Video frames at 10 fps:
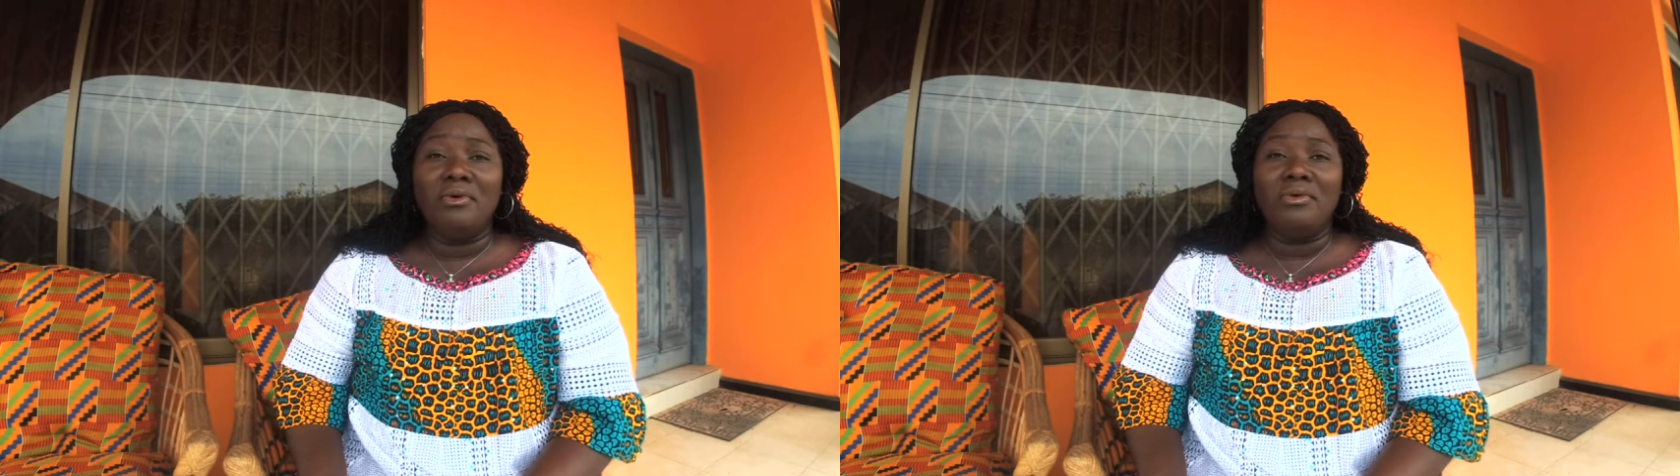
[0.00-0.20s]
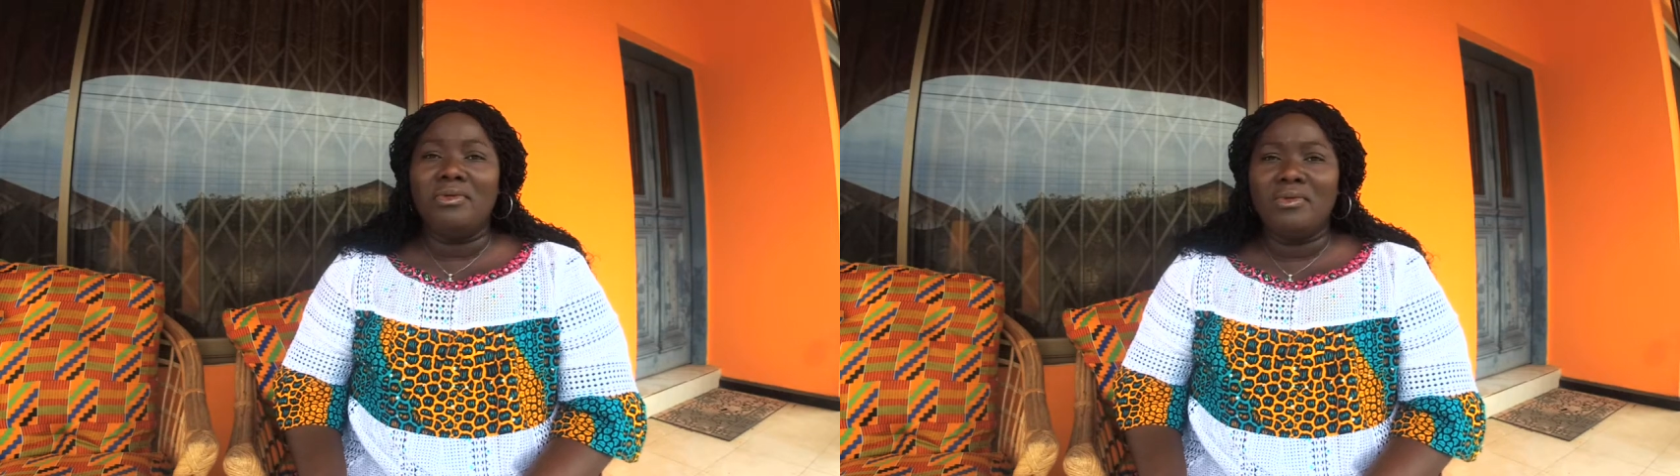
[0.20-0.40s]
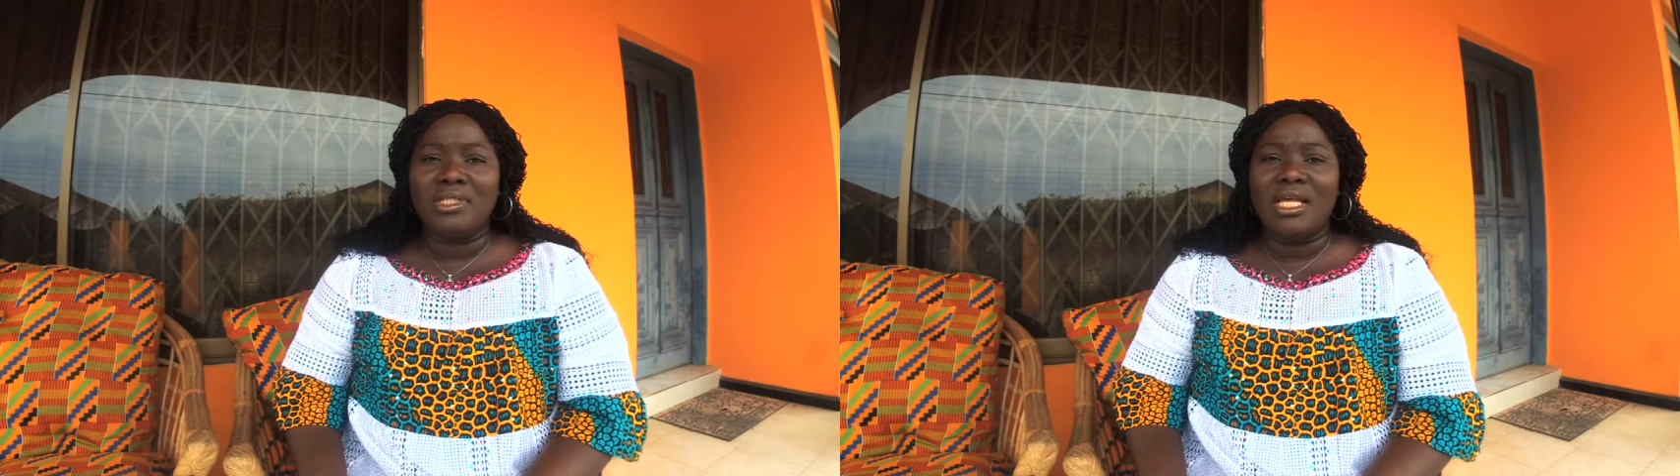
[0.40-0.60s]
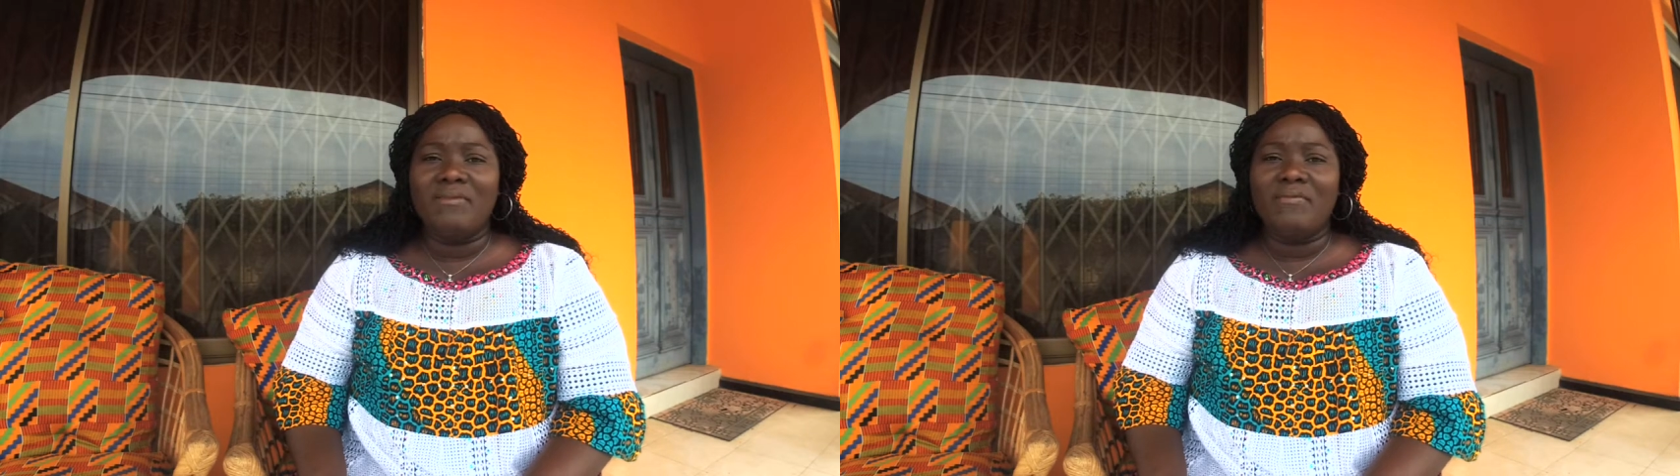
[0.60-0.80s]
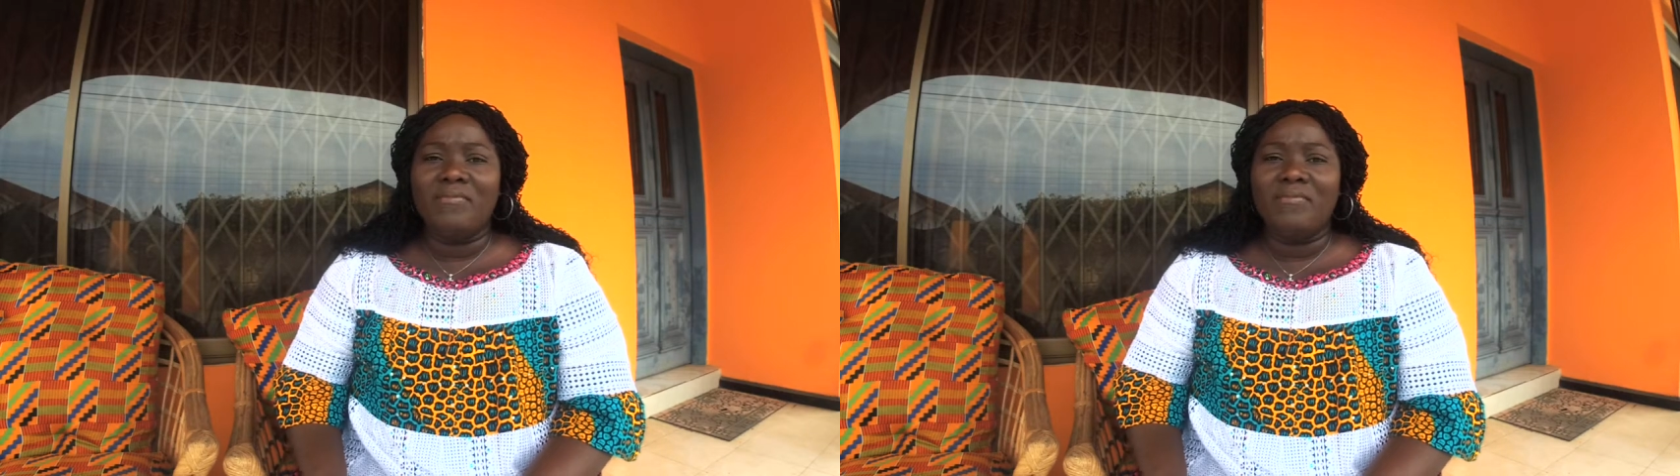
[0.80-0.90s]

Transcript: or daughter.